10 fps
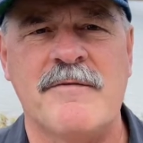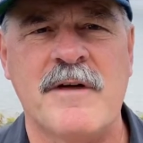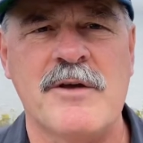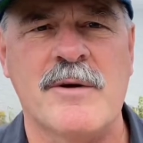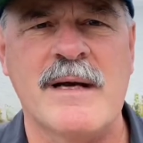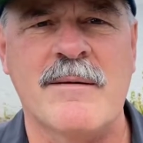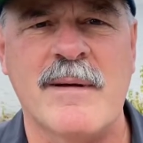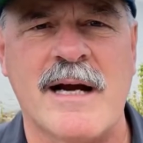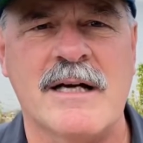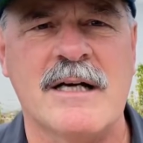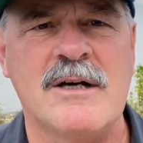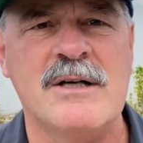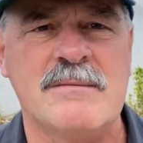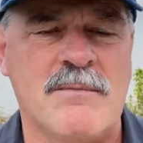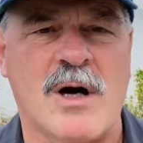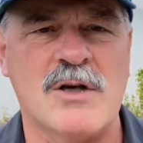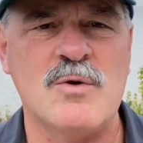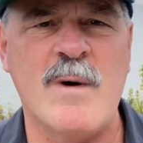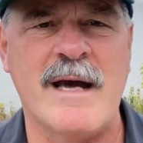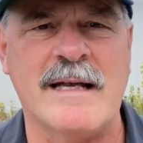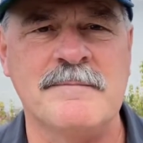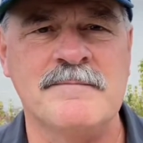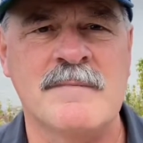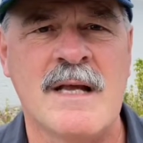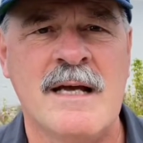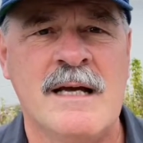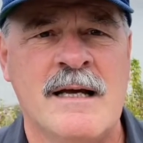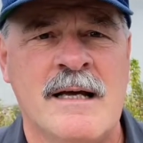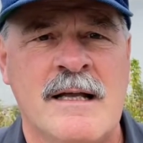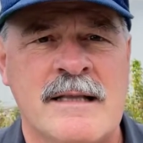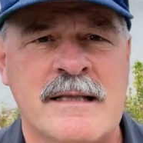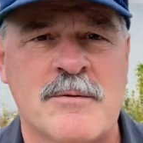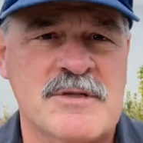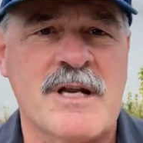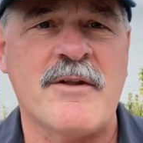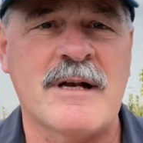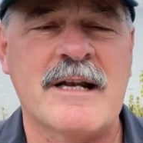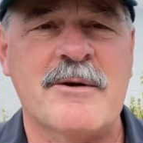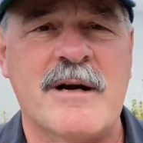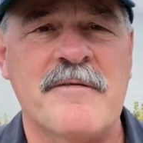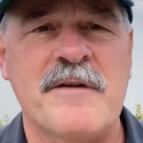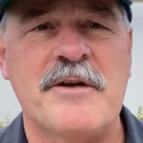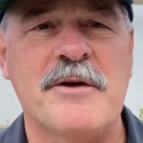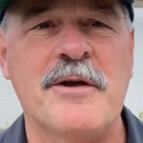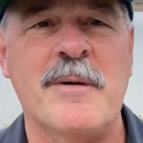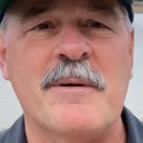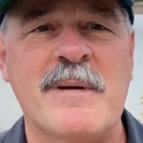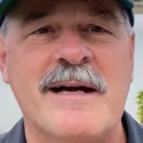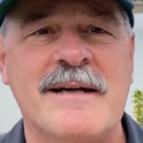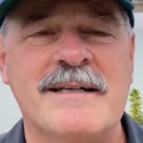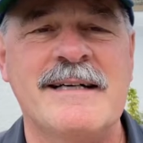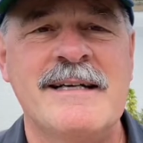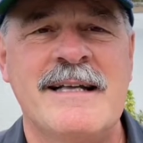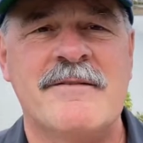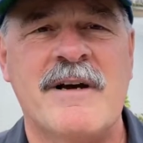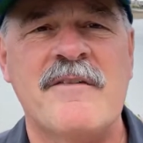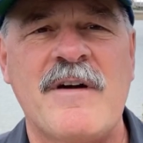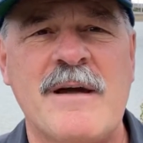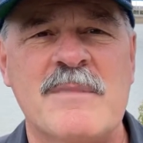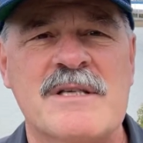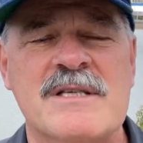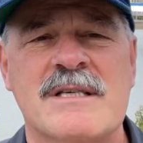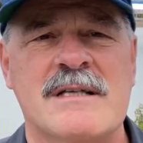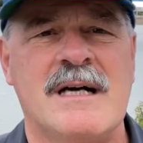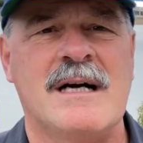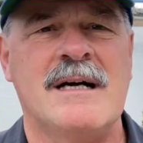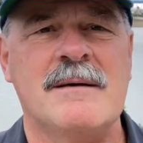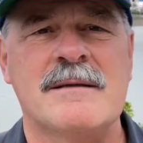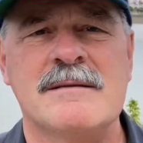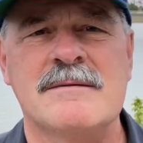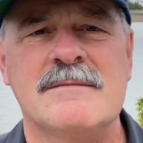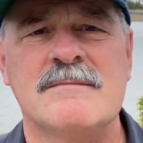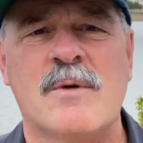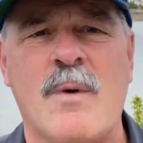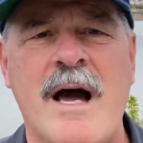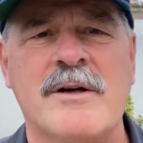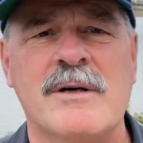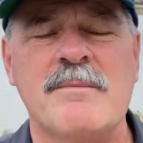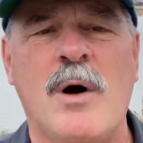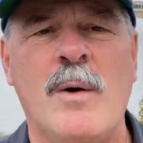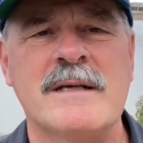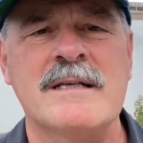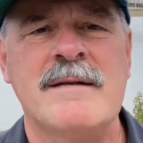figure in America, Mark Twain. There was another literary figure, though, in America, a very famous writer and poet,